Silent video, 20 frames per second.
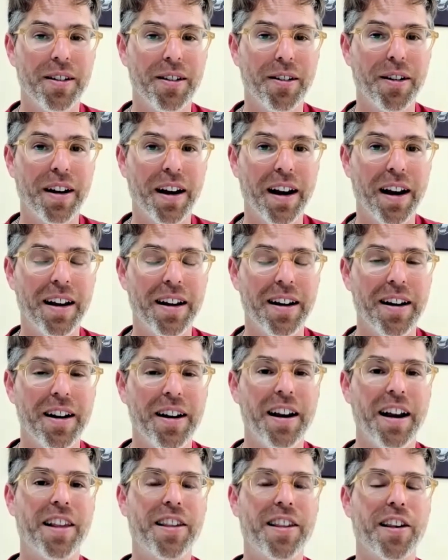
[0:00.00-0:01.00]
Okay,
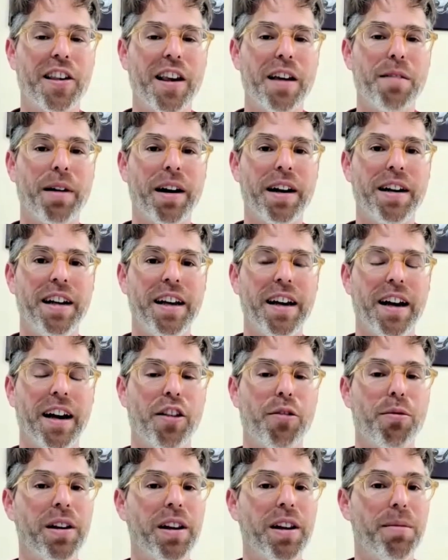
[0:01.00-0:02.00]
it's the same idea.
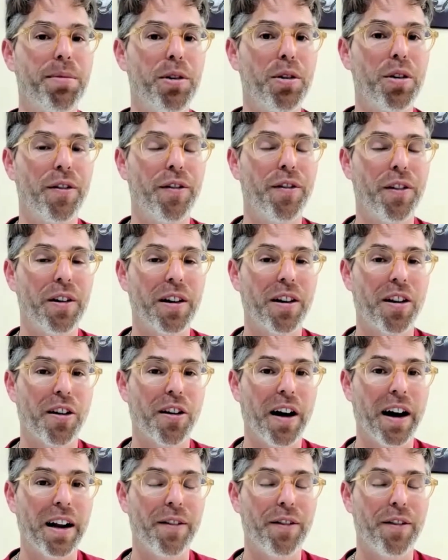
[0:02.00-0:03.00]
It's really beautiful
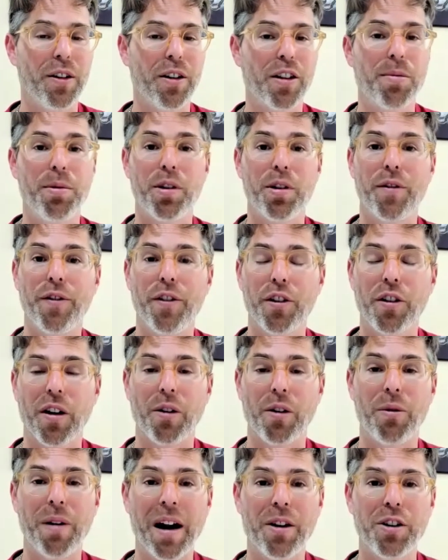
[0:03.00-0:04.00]
inside of you. It's beautiful
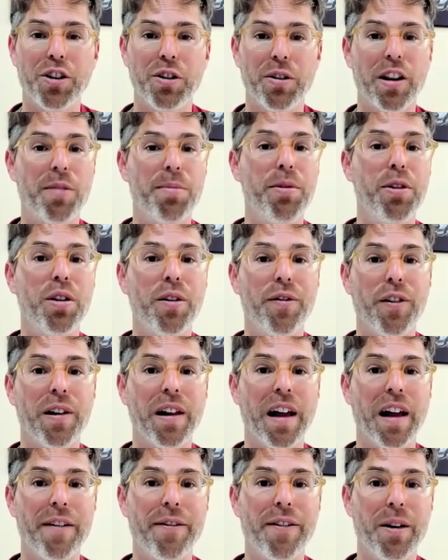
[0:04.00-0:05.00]
around you. It's
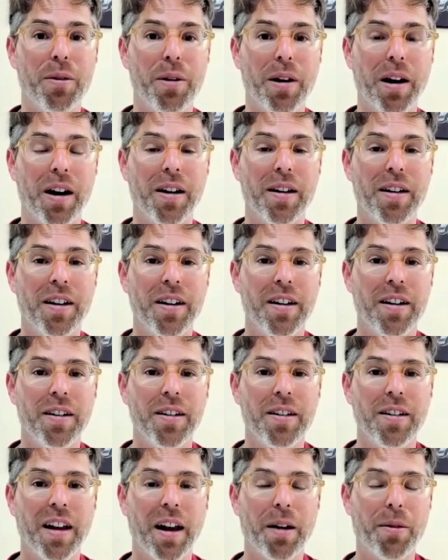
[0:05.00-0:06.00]
beautiful everywhere.
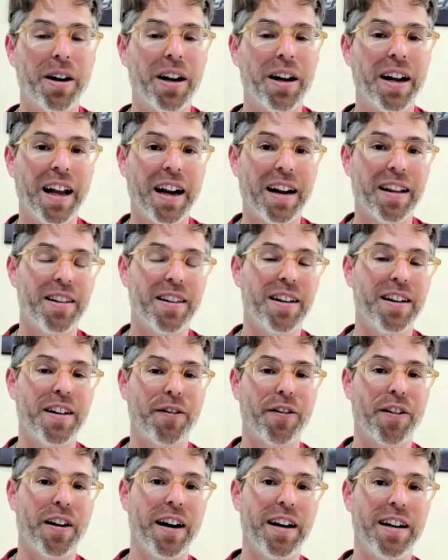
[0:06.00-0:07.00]
And we're going to get into the
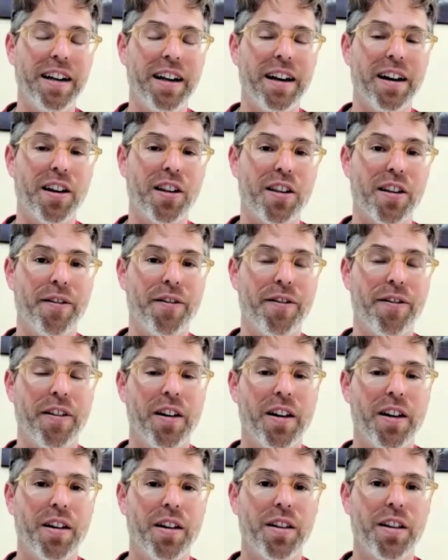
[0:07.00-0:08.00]
different ideas of
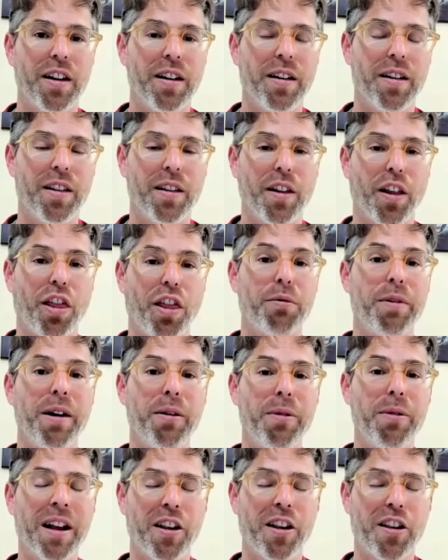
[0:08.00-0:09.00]
the
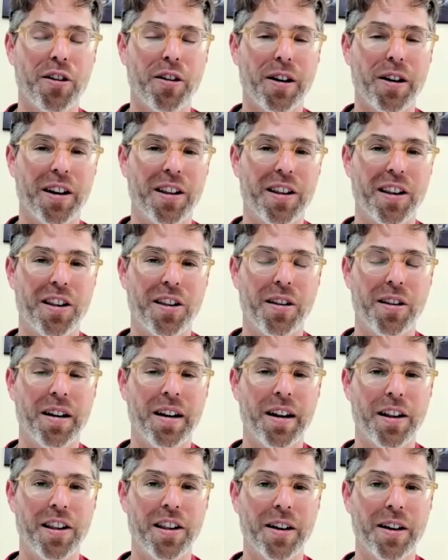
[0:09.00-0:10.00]
three-ring circus,
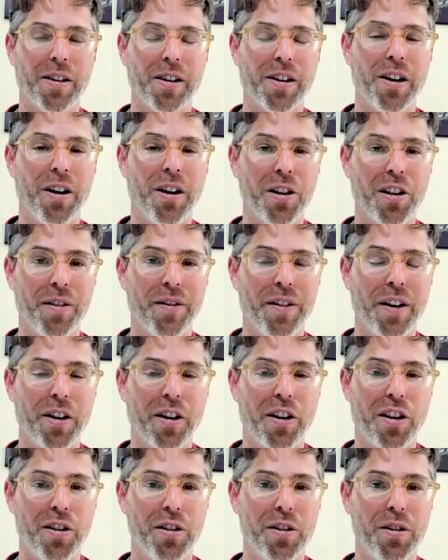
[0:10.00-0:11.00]
as Singer calls it,
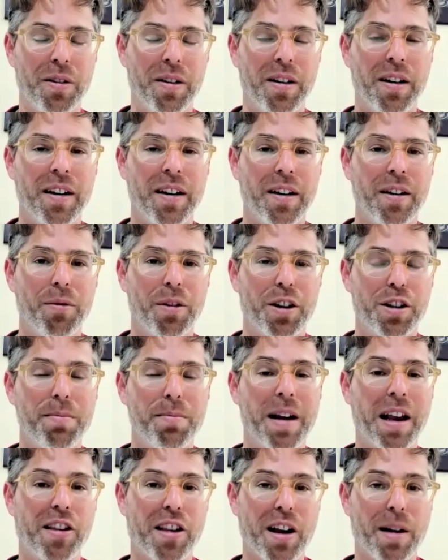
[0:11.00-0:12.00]
very soon, which
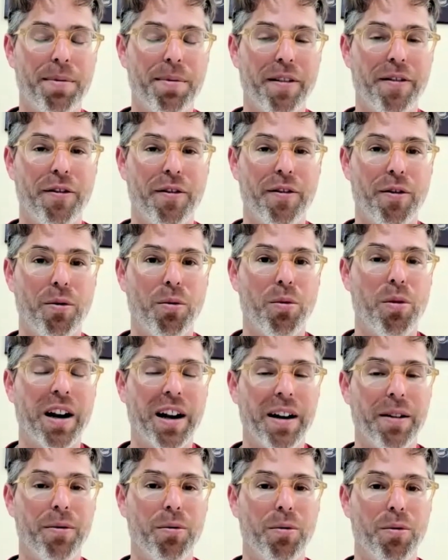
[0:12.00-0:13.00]
makes up of
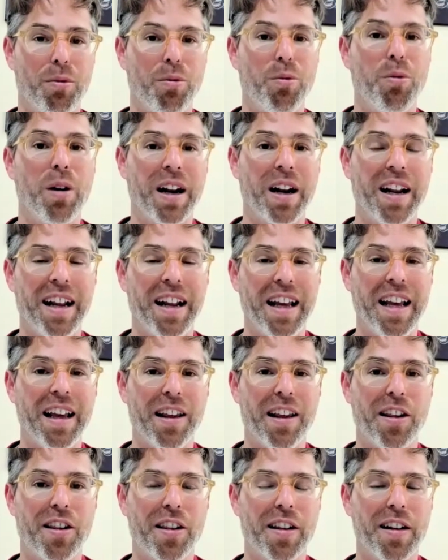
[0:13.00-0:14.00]
what it
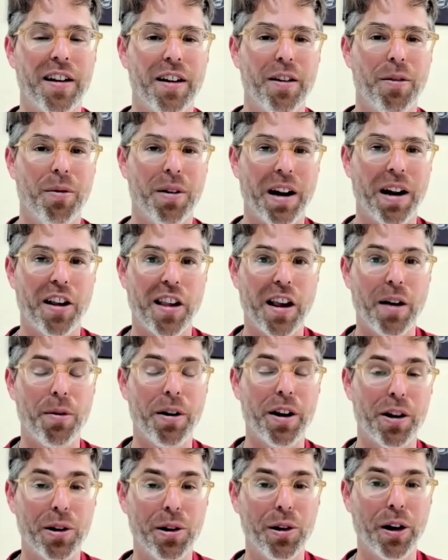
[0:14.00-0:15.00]
is when I say
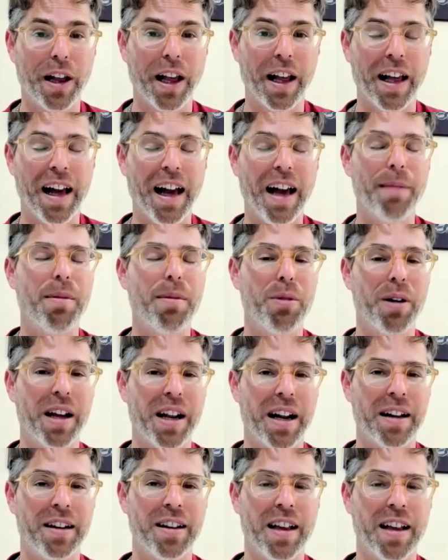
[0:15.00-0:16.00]
what you're looking at. But we'll
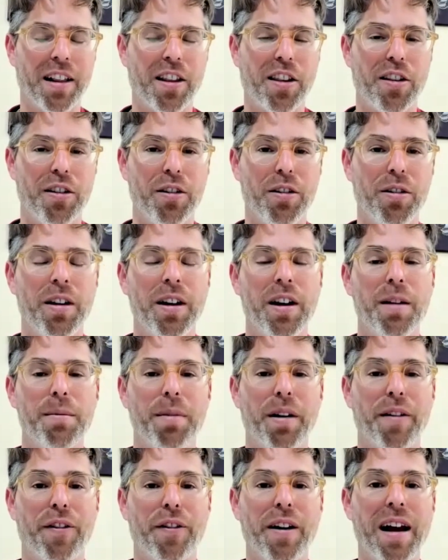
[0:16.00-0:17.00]
get into that soon.
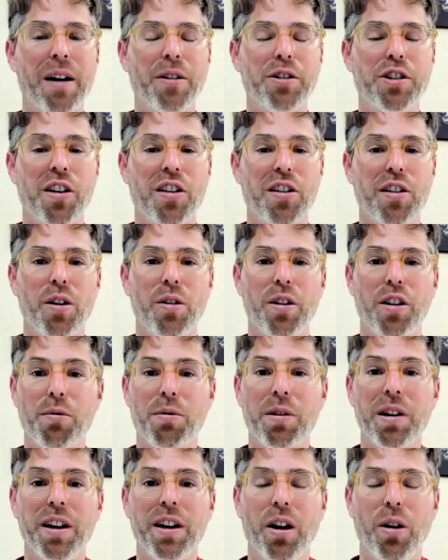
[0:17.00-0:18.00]
But for now, just know it's
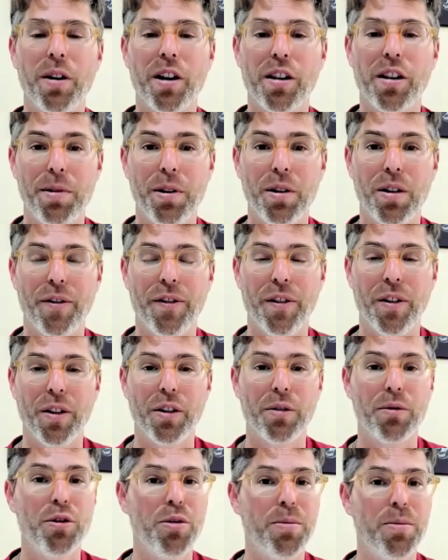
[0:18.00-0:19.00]
really always beautiful.
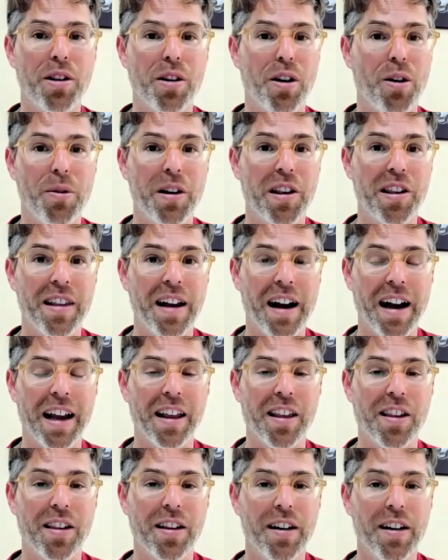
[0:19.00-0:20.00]
The room is always
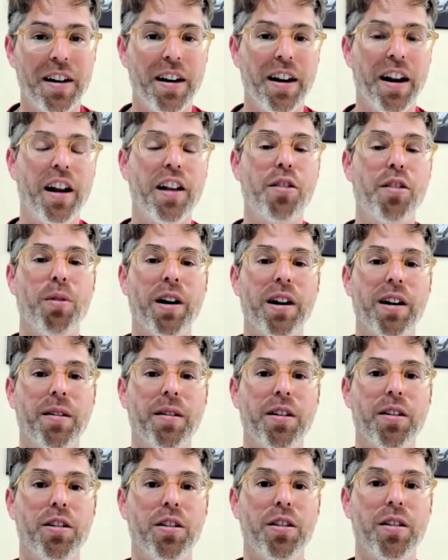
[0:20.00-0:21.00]
nice. It's what
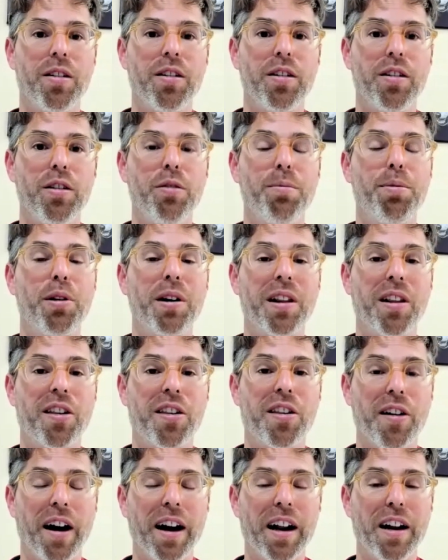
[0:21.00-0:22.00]
you put
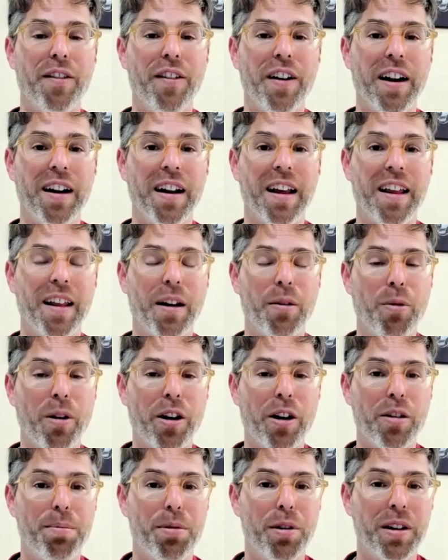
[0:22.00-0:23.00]
inside of it, and then
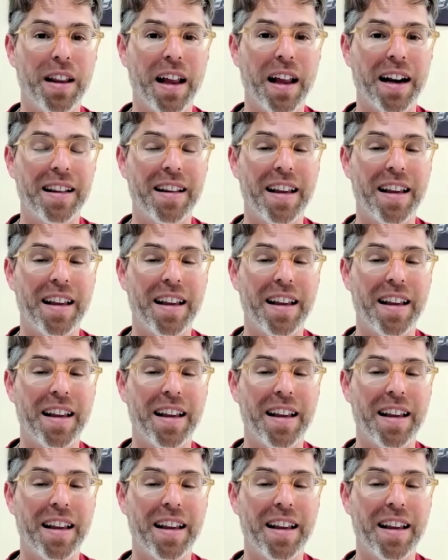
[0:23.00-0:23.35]
where you put that